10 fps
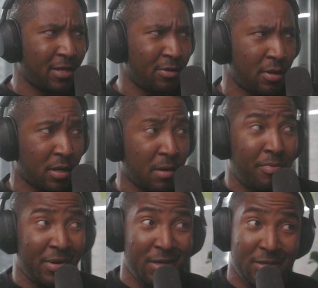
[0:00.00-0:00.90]
You look
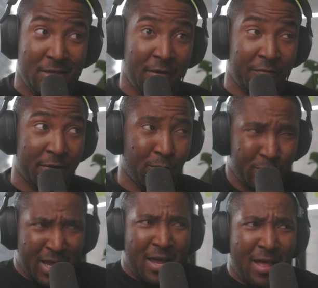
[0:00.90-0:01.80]
completely different. What
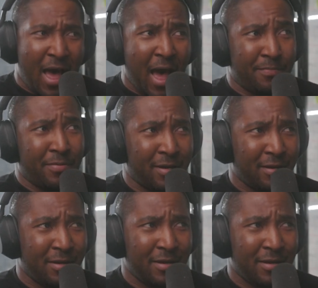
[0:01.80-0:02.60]
the hell happened?